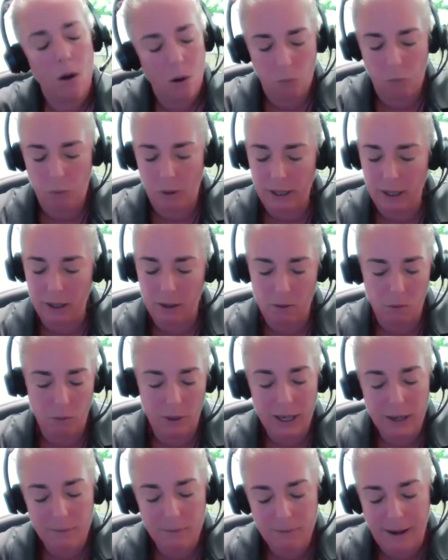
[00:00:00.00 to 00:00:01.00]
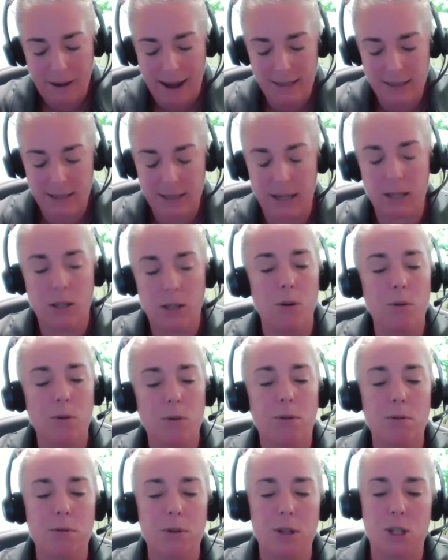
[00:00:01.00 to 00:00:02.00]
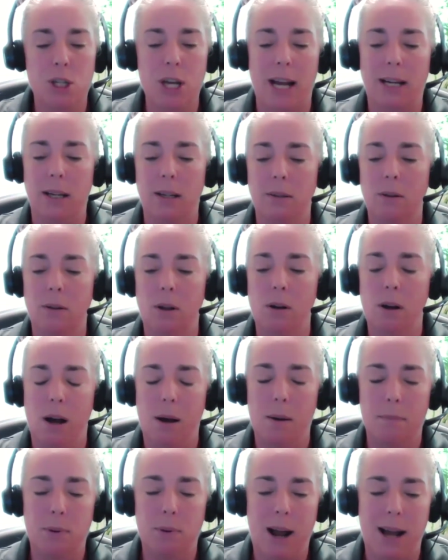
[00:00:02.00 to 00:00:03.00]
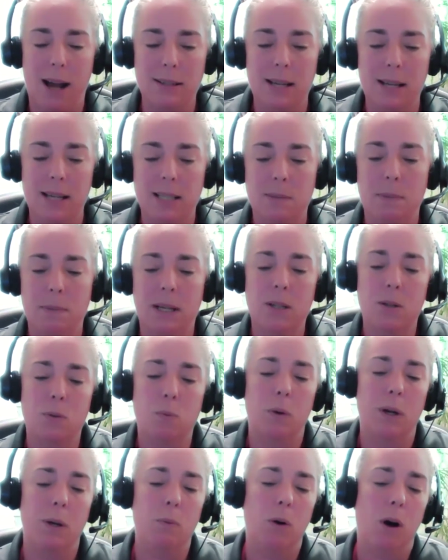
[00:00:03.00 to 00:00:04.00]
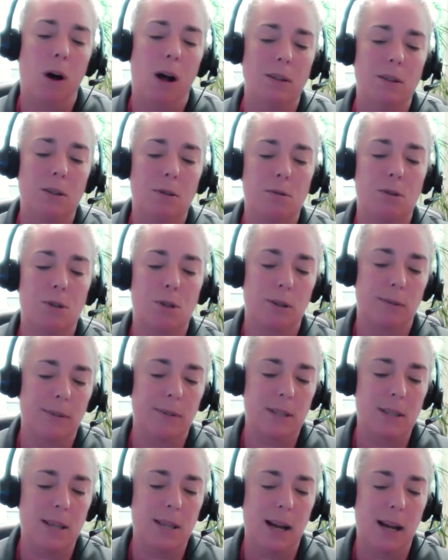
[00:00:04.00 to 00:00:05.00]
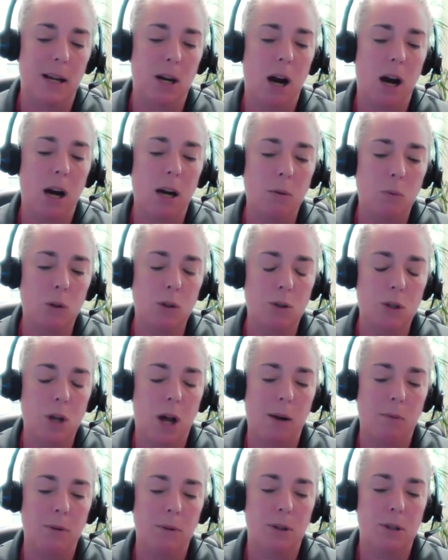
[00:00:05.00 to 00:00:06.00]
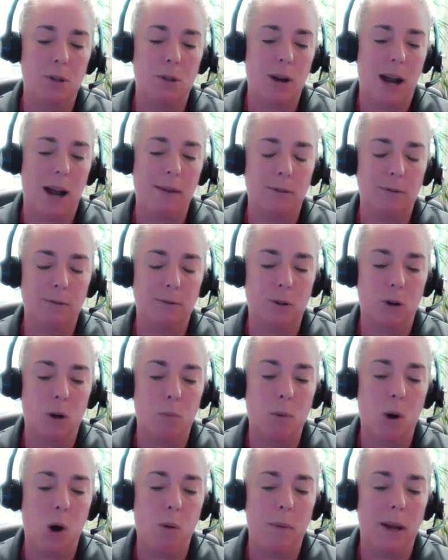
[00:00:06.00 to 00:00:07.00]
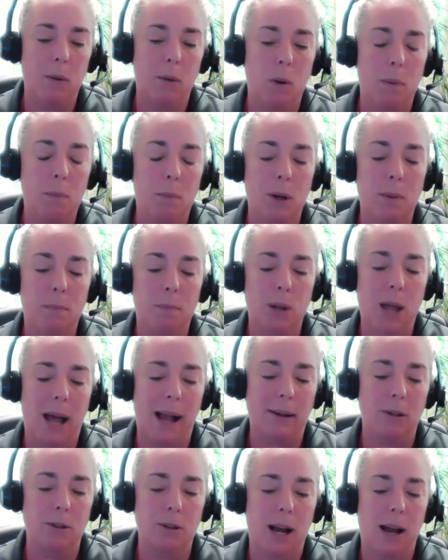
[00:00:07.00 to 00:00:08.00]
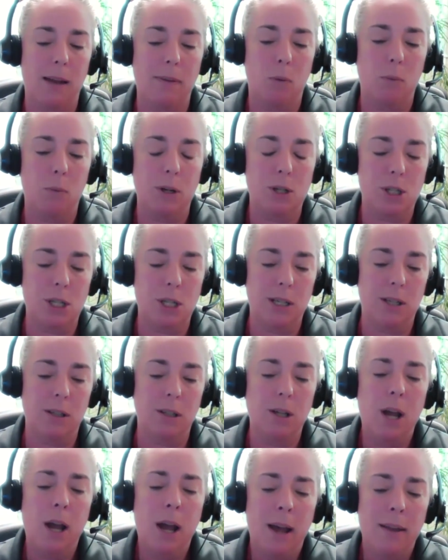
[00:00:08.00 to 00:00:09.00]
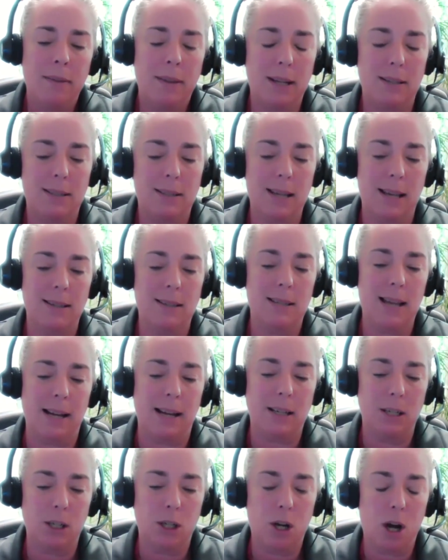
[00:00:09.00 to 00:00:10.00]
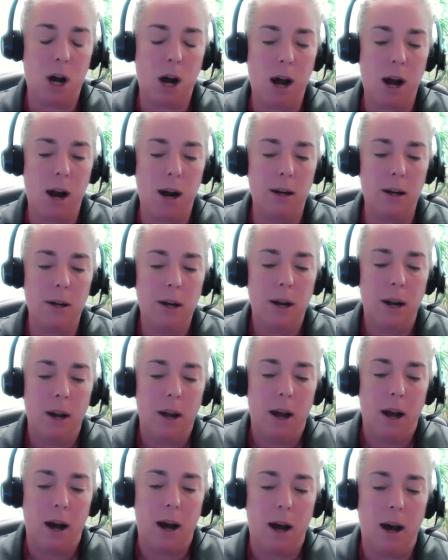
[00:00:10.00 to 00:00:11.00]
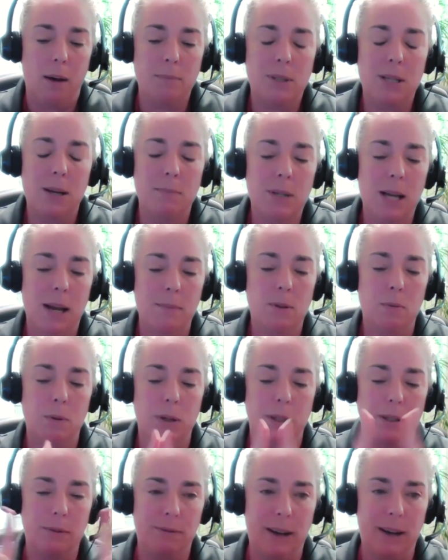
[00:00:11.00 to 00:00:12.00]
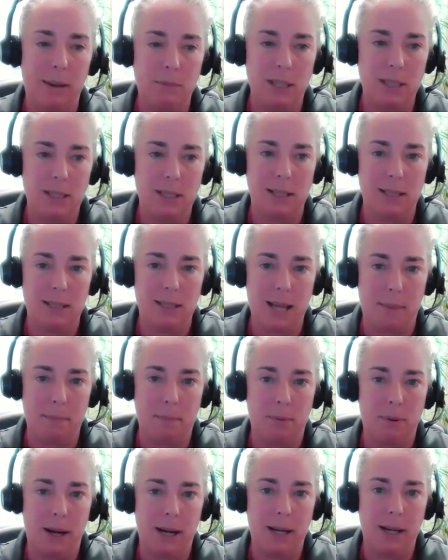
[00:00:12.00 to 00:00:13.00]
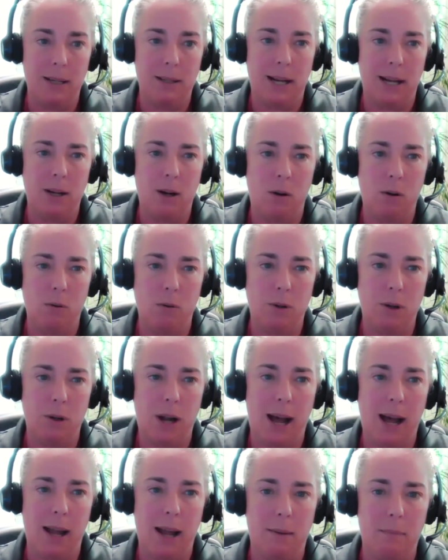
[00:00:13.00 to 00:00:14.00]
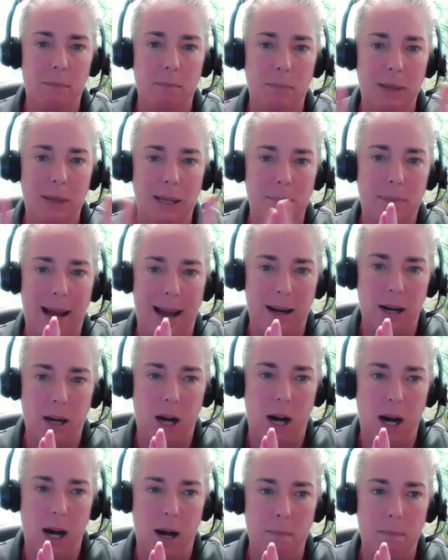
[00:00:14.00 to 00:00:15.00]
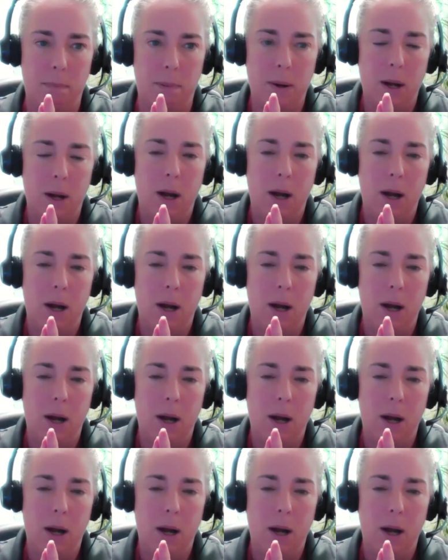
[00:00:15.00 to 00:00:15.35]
We advise that it go through the check-in process because we will also service that car. We'll talk with the driver for a moment. We put a placard on the windshield that says second car. Sometimes when families get separated, they don't know how to meet back up.